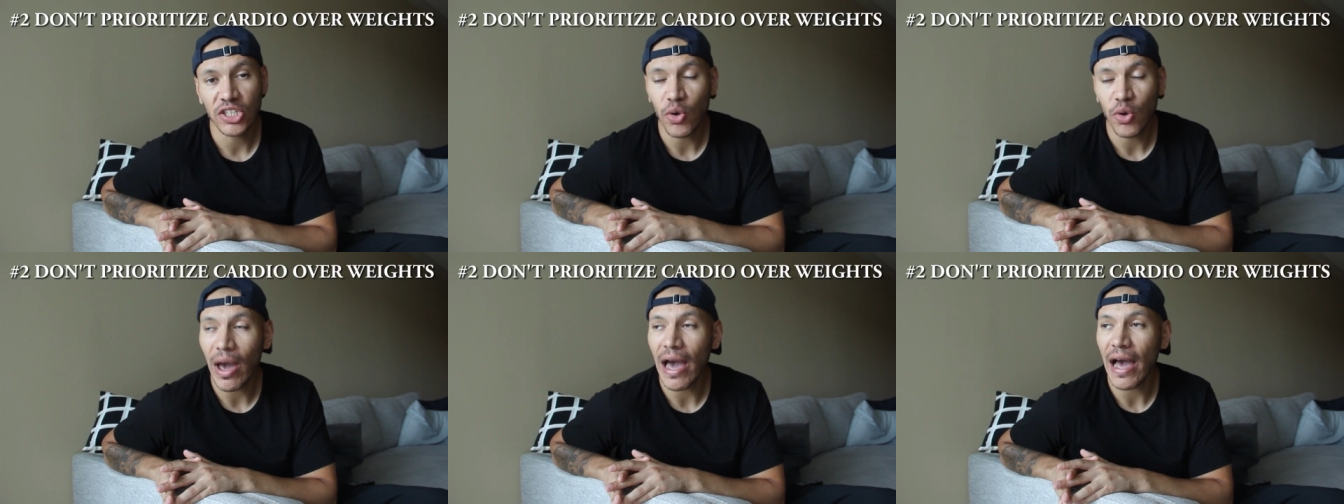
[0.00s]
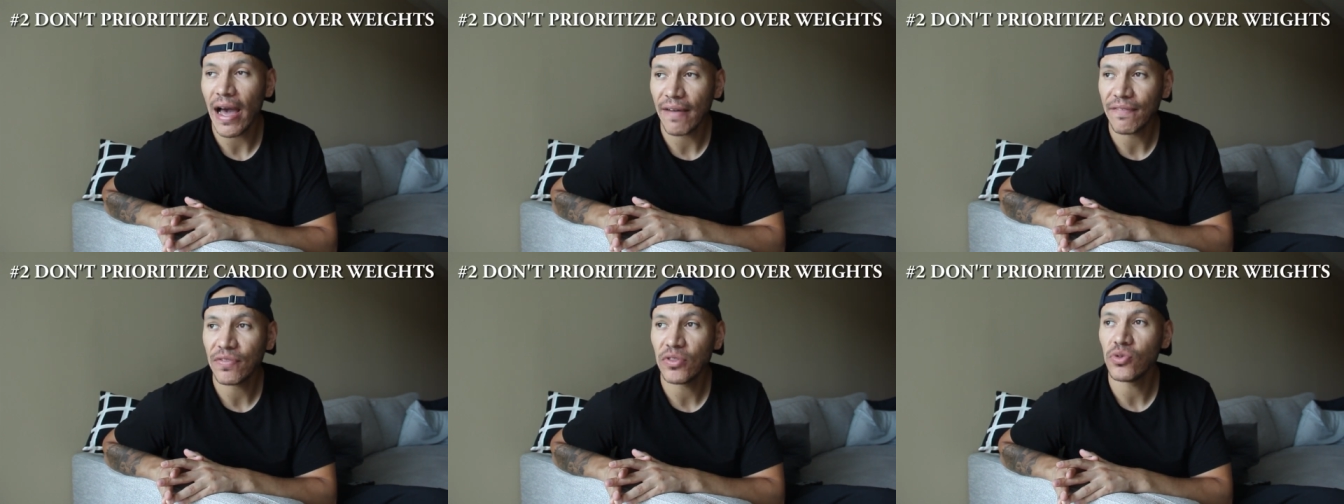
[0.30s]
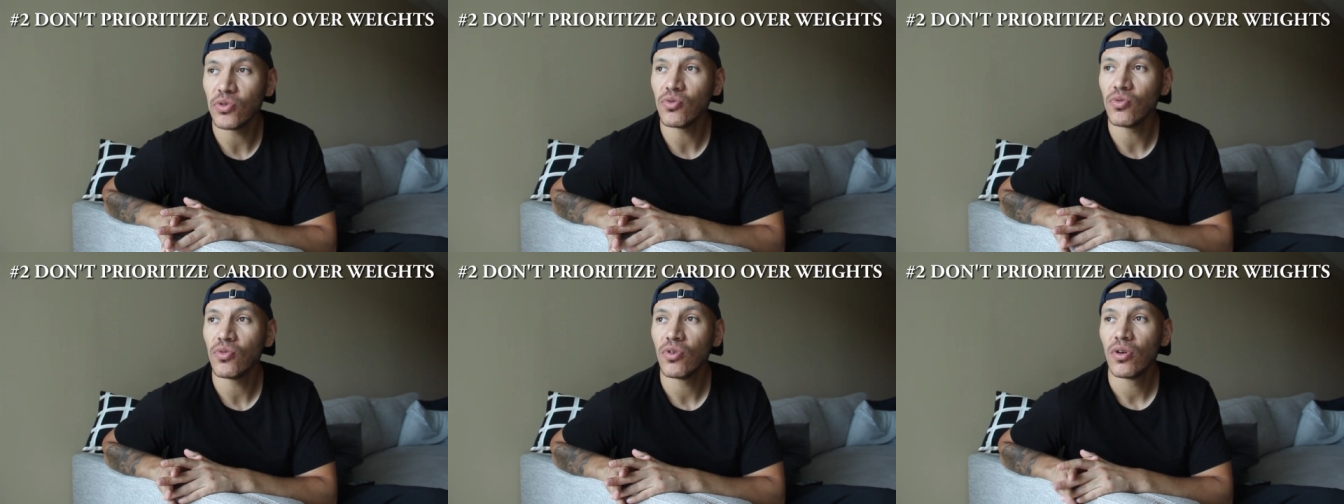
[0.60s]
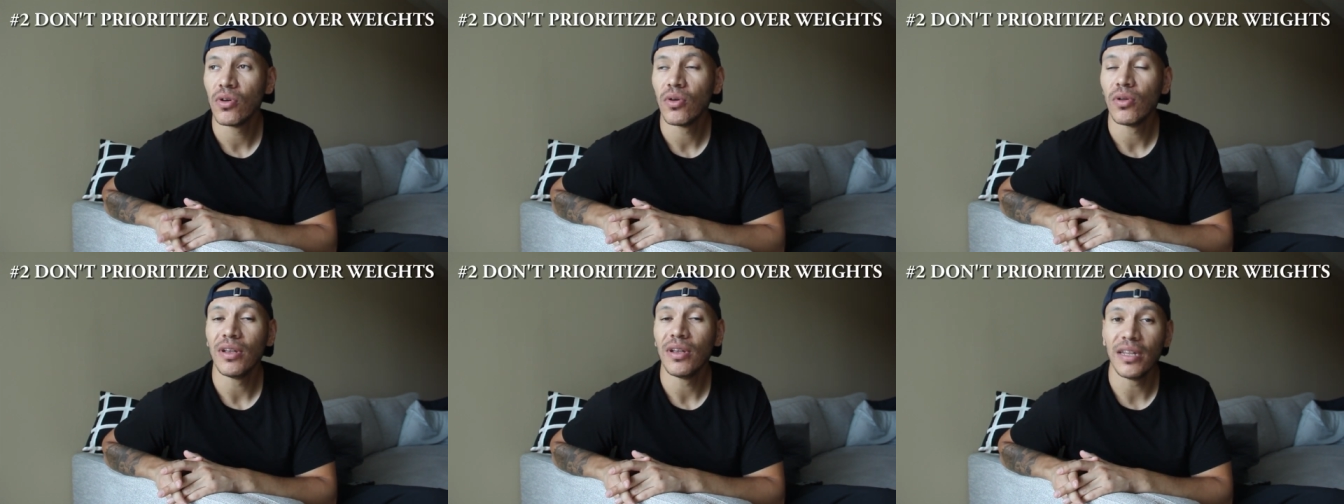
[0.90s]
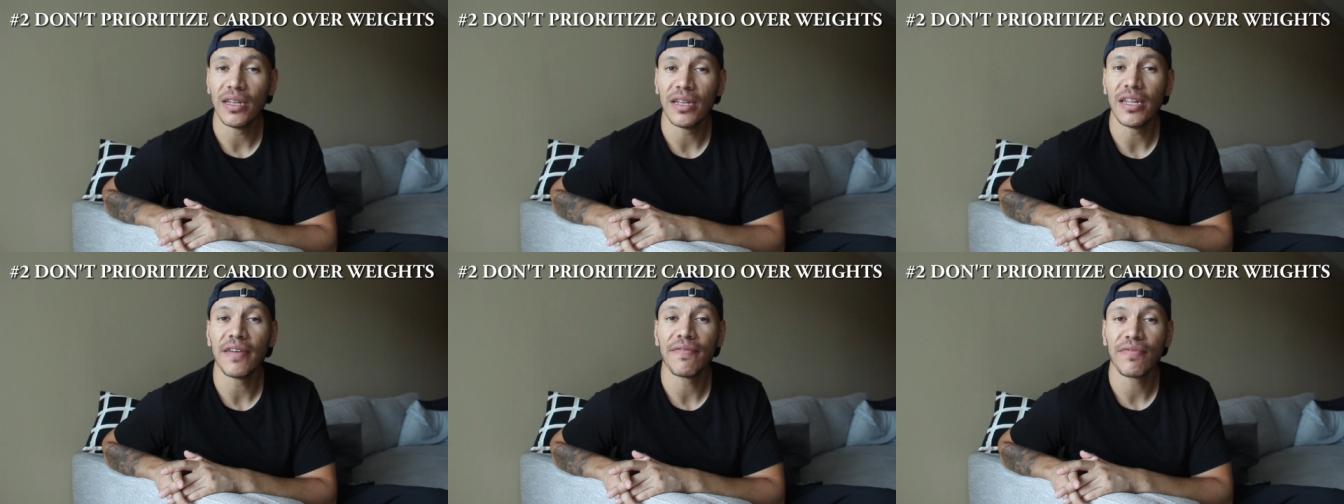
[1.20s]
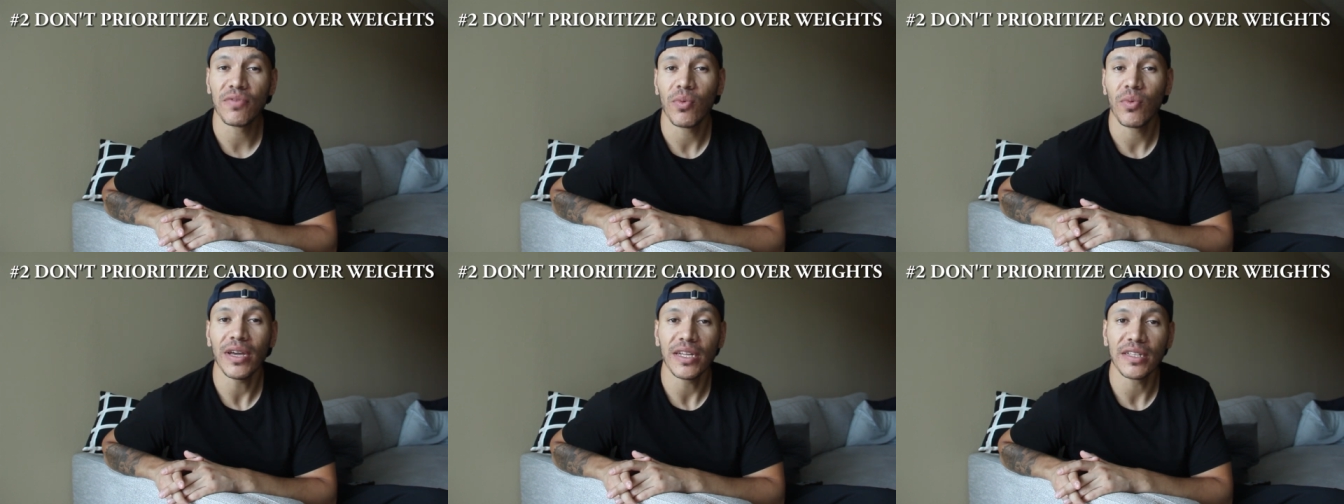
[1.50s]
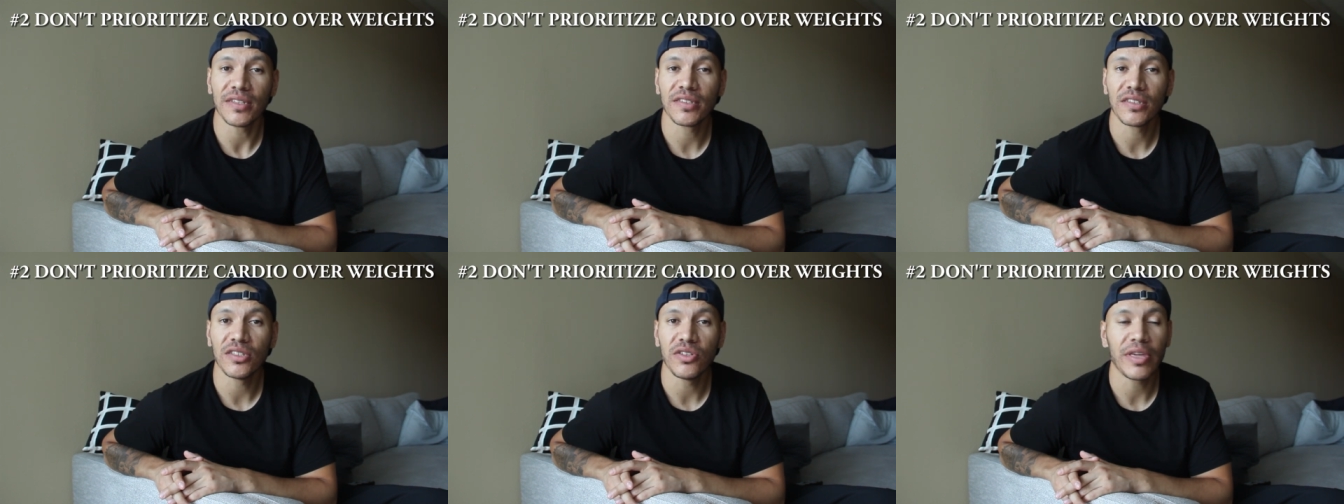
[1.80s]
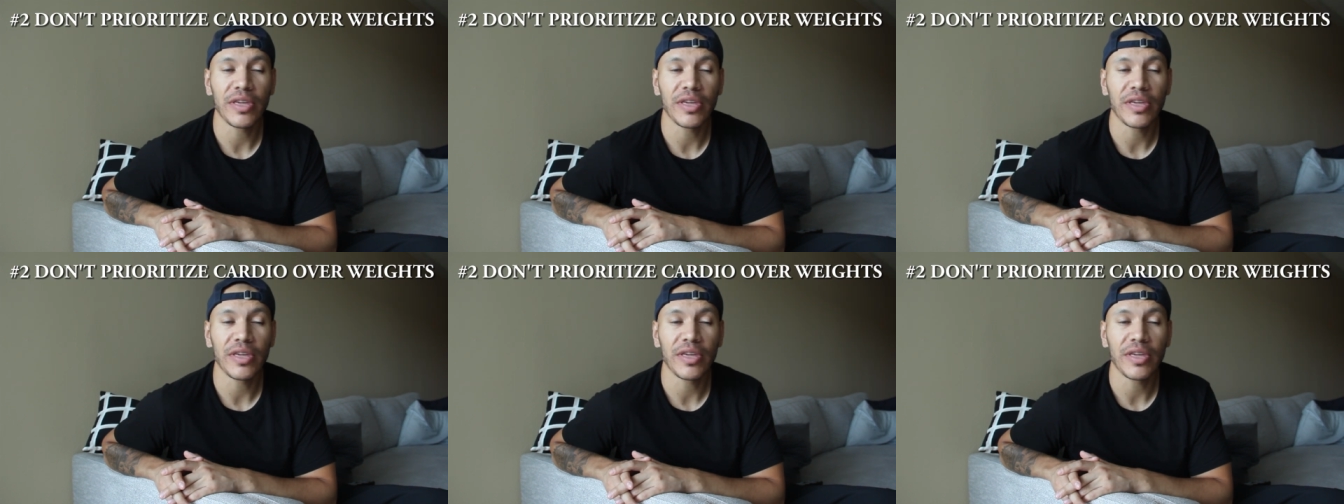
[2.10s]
You have to lift weights.